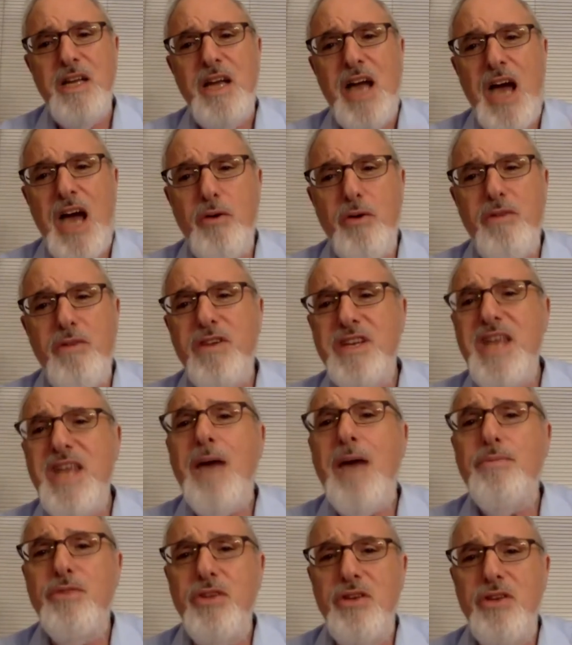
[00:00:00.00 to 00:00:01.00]
how we've
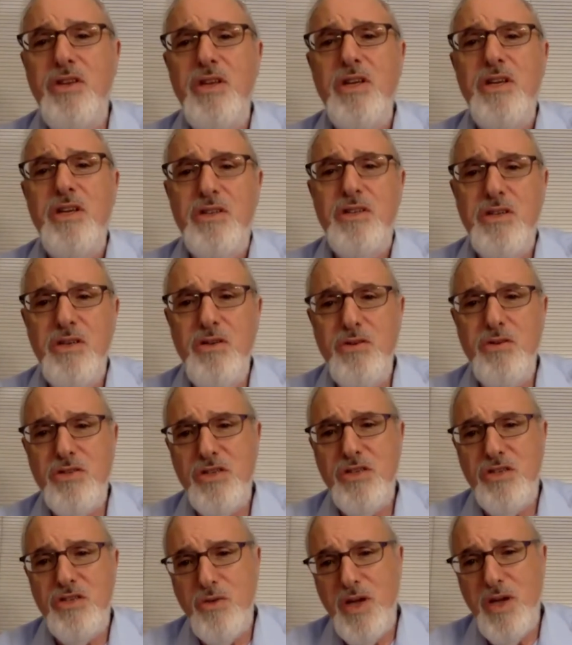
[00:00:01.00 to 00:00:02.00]
adapted to new
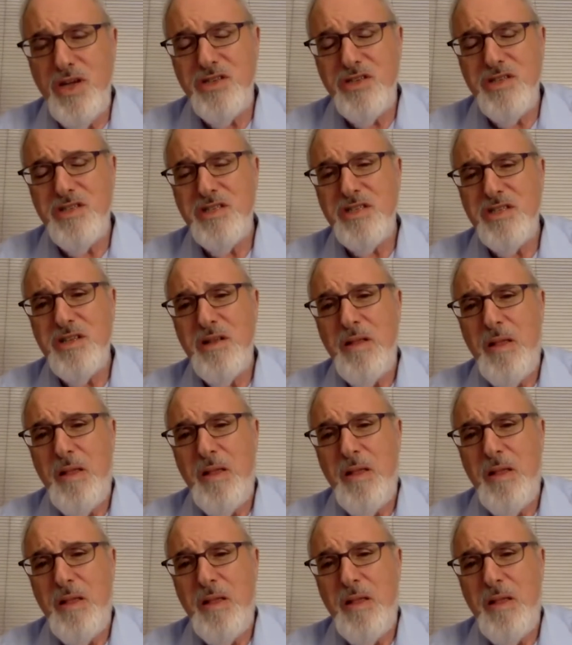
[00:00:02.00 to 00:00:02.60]
situations.